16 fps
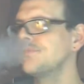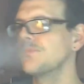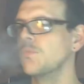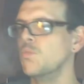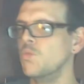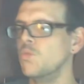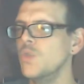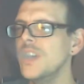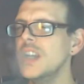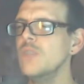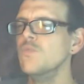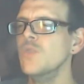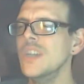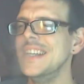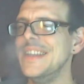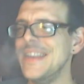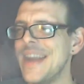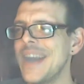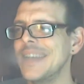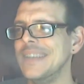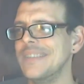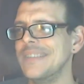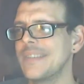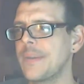Really, really
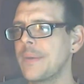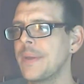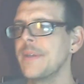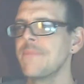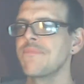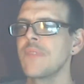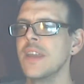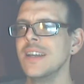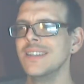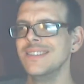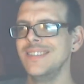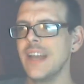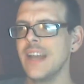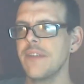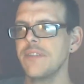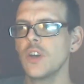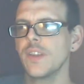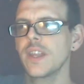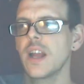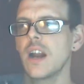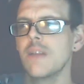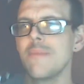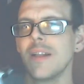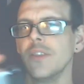nice. Definitely got the
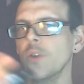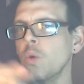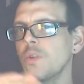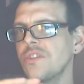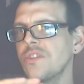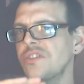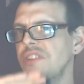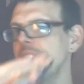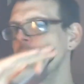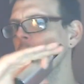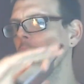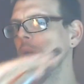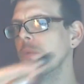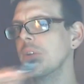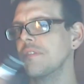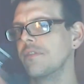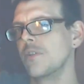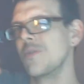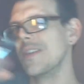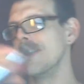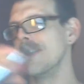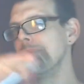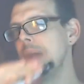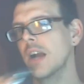caramel note sitting all the way through in
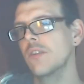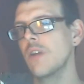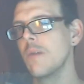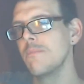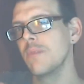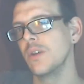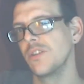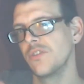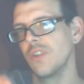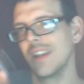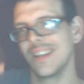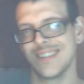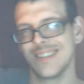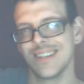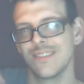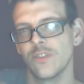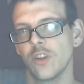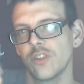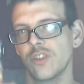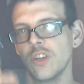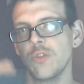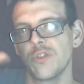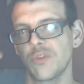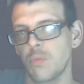the background, but it's not, like I say, it's not
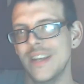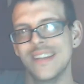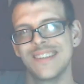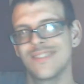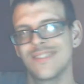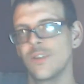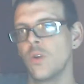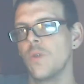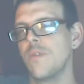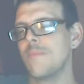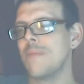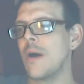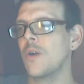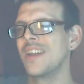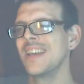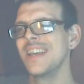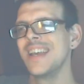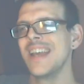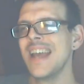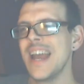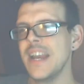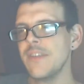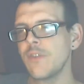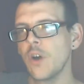too sweet, it's not overpowering.
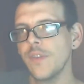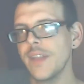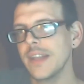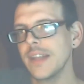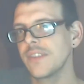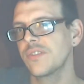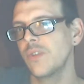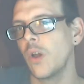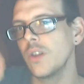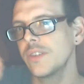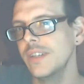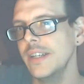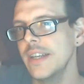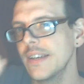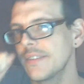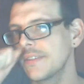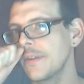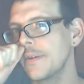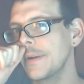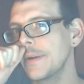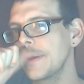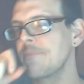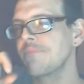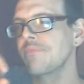And you've got that saltiness to
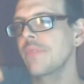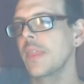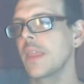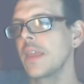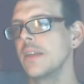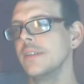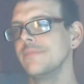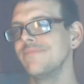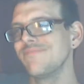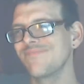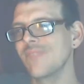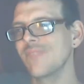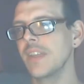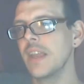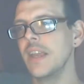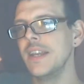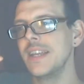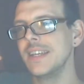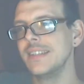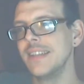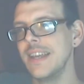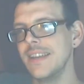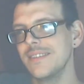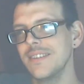it. And you can
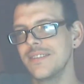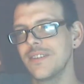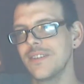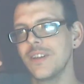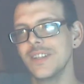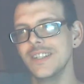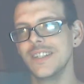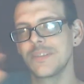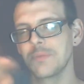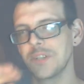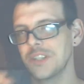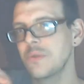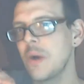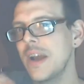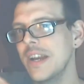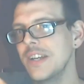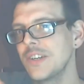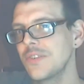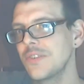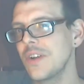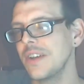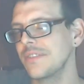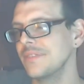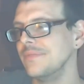taste the saltiness, which is quite
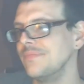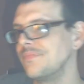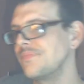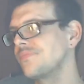interesting.